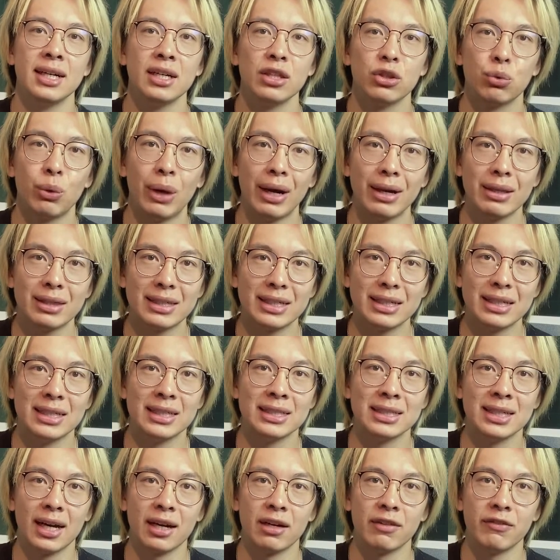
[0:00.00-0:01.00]
throughout the
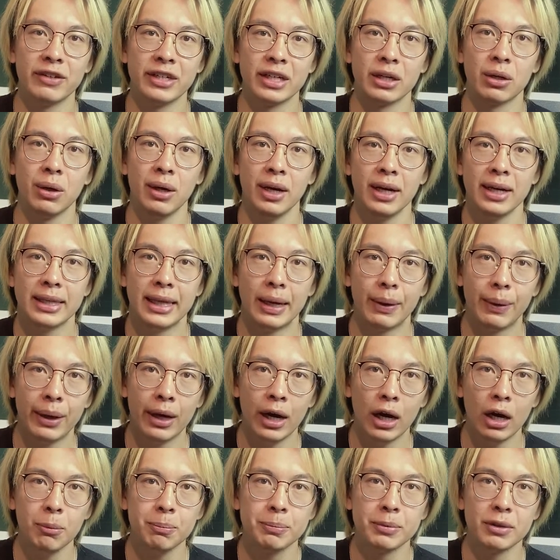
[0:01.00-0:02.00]
entire video that will
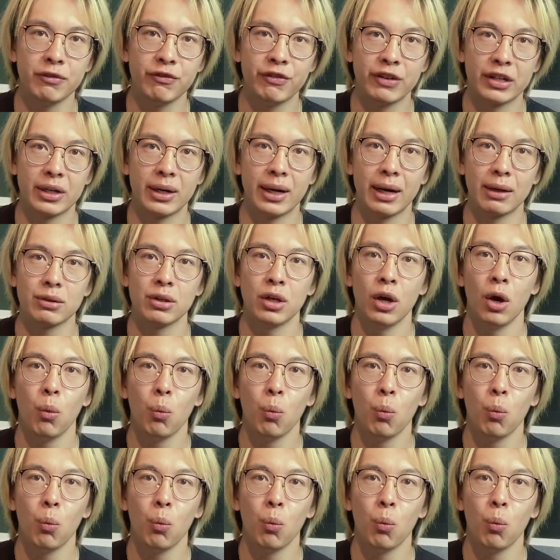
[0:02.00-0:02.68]
help you figure out